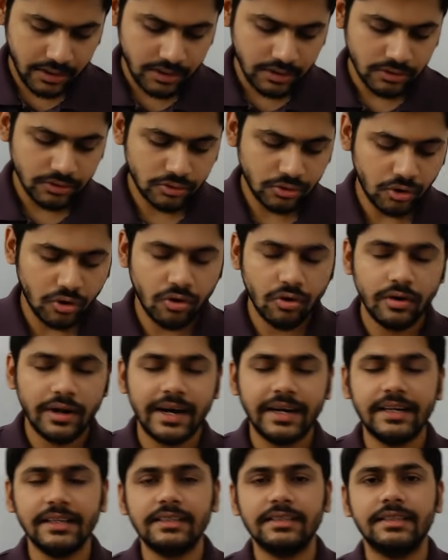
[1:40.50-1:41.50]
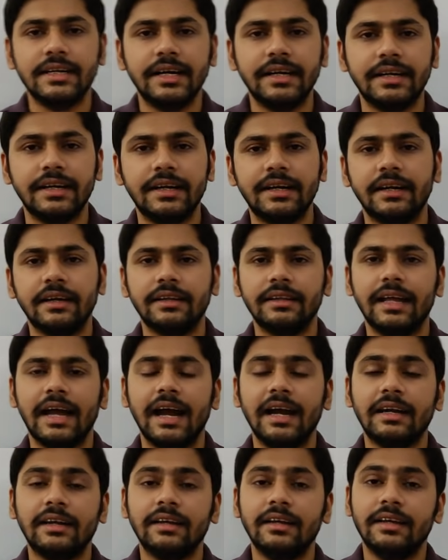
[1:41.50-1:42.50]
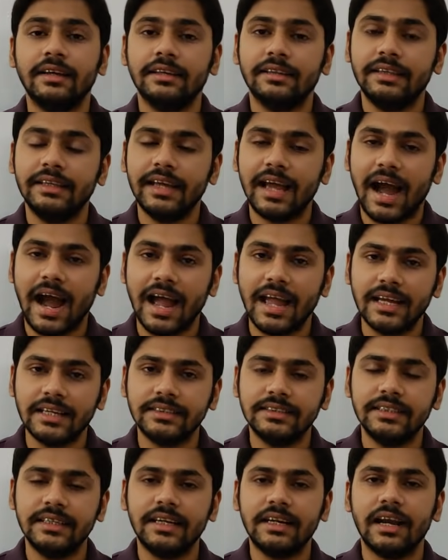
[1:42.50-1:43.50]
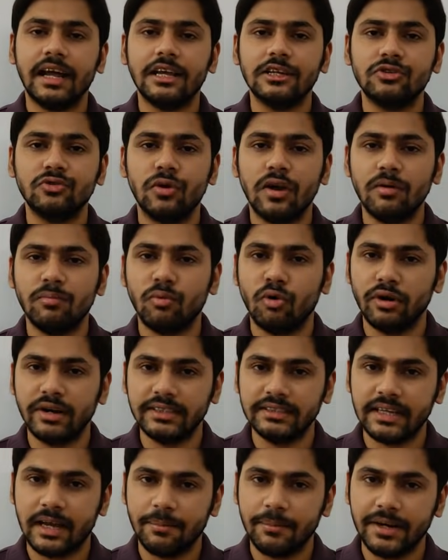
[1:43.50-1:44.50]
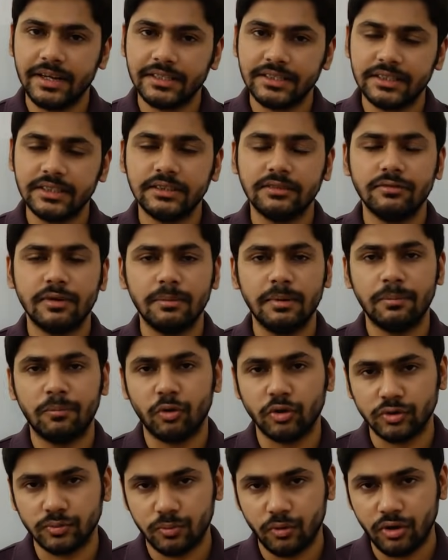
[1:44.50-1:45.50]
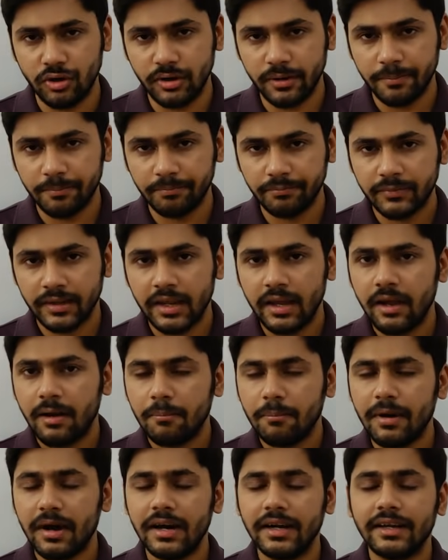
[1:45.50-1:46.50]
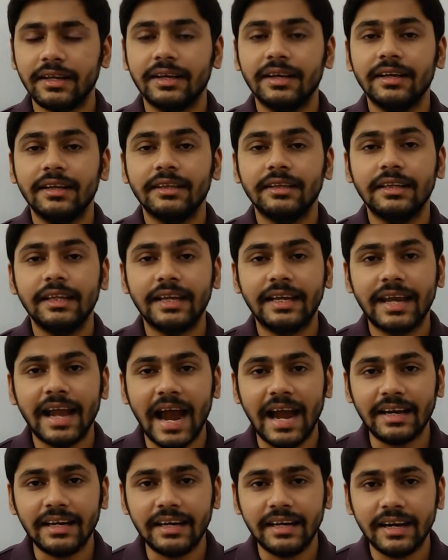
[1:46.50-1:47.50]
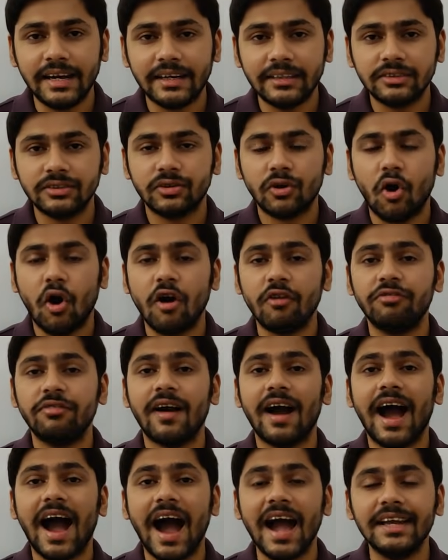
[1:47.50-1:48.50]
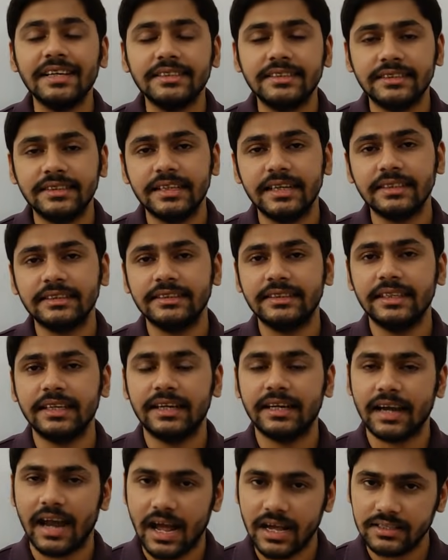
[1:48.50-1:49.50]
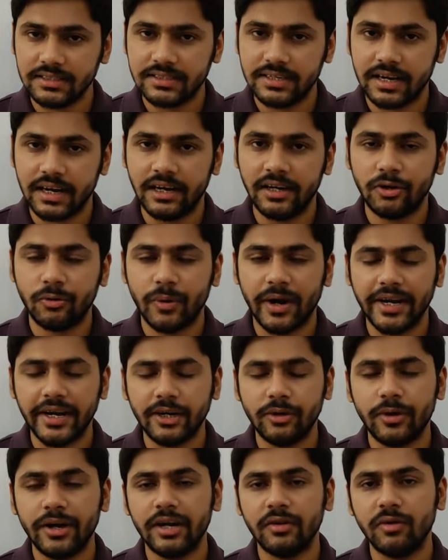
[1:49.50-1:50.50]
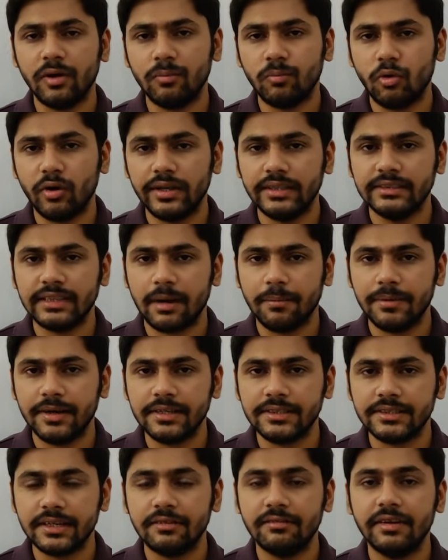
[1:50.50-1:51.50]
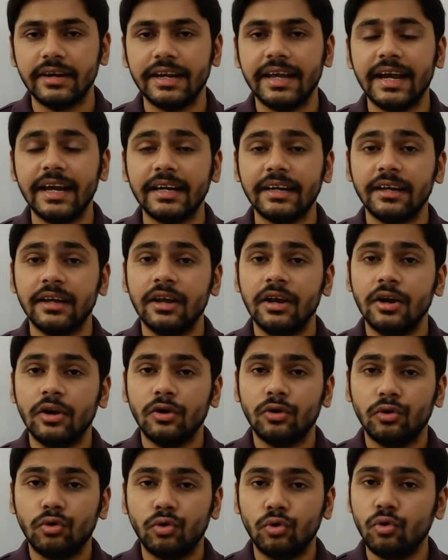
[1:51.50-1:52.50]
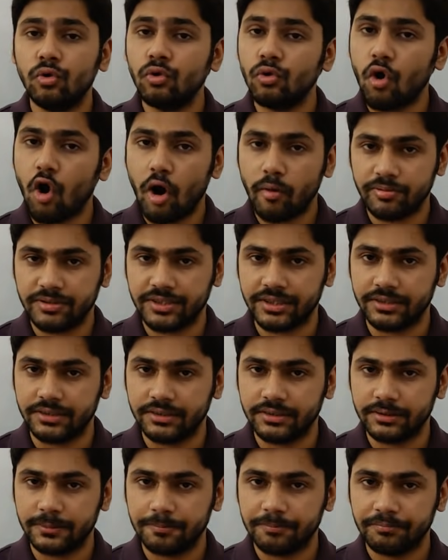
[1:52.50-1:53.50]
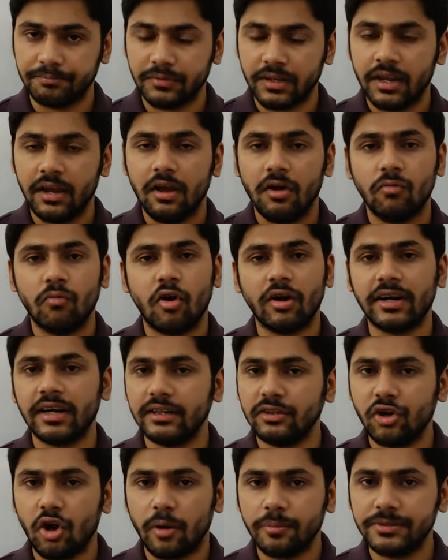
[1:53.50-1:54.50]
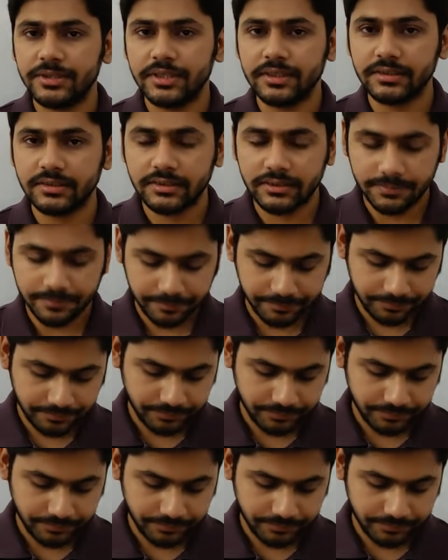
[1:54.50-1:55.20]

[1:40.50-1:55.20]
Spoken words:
So, it is stated that the ISC Class 12 board examinations will be postponed, but the candidates of ICSE Class 10 2021 board examination will get two options. What are the options?